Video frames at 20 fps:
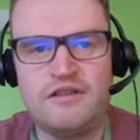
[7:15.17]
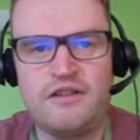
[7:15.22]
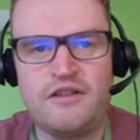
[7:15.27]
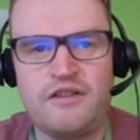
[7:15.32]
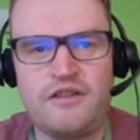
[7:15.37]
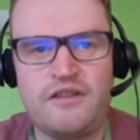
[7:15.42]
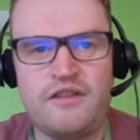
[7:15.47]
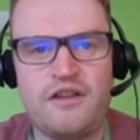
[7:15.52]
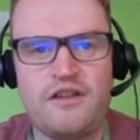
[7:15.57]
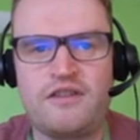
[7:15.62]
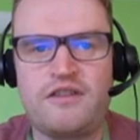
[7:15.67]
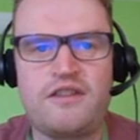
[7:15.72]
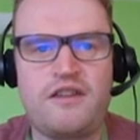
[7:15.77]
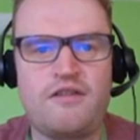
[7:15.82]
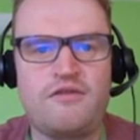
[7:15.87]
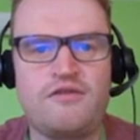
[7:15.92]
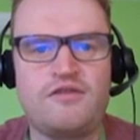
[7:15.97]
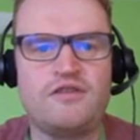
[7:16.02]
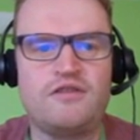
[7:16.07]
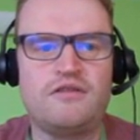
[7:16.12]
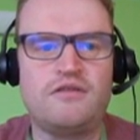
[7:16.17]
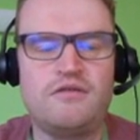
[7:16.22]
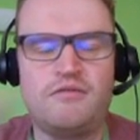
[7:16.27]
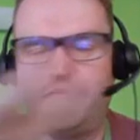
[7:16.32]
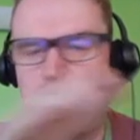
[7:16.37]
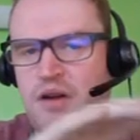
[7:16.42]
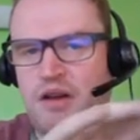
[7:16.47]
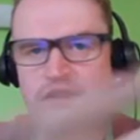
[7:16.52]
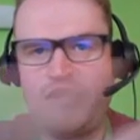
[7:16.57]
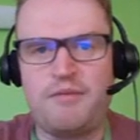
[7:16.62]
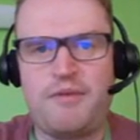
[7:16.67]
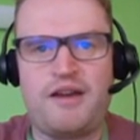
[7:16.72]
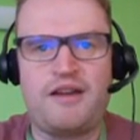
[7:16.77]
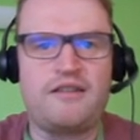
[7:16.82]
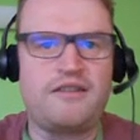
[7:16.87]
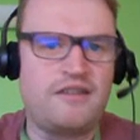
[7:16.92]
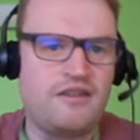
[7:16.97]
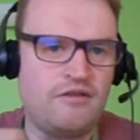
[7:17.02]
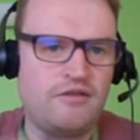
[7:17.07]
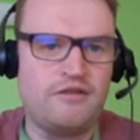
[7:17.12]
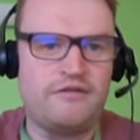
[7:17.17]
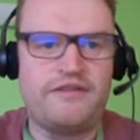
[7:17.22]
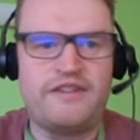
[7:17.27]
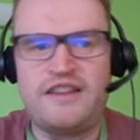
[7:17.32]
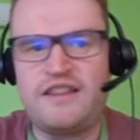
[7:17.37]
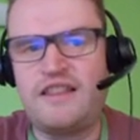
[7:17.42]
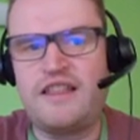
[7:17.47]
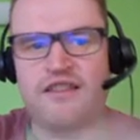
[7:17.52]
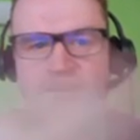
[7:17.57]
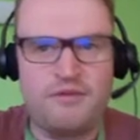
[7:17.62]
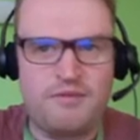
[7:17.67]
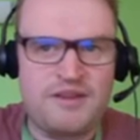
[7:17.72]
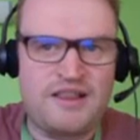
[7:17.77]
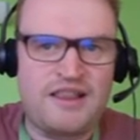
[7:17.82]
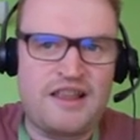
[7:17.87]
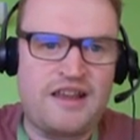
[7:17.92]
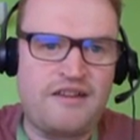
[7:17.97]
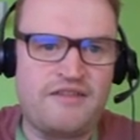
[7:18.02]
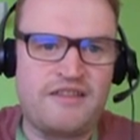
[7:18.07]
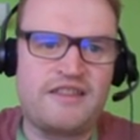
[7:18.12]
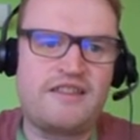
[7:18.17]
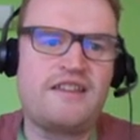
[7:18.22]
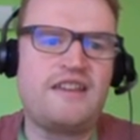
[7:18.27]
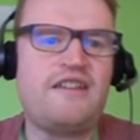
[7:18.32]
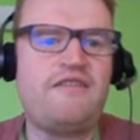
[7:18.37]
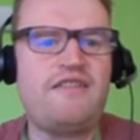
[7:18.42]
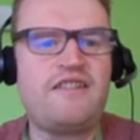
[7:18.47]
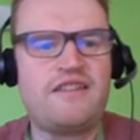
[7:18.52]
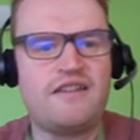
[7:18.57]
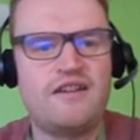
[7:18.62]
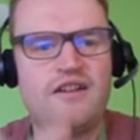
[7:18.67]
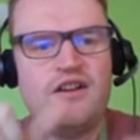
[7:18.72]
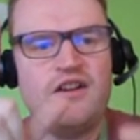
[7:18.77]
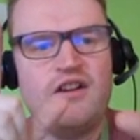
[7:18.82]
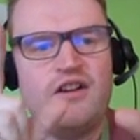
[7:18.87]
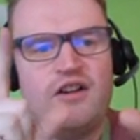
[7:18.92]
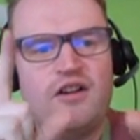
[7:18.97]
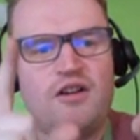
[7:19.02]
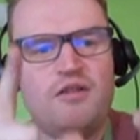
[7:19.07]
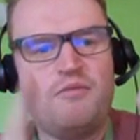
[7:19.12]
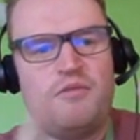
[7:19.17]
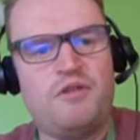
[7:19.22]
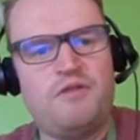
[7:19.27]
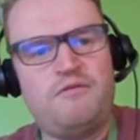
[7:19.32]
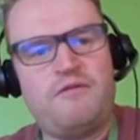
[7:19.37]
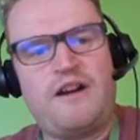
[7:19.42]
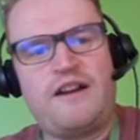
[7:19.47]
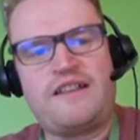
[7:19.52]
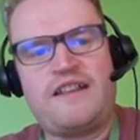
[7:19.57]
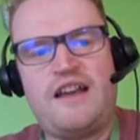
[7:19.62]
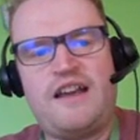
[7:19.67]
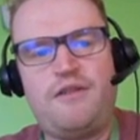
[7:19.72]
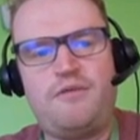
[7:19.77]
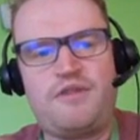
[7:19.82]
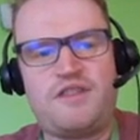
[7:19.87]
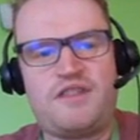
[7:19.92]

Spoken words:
on social. Blow your mind. You'll love it. That's coming later in the series. But right now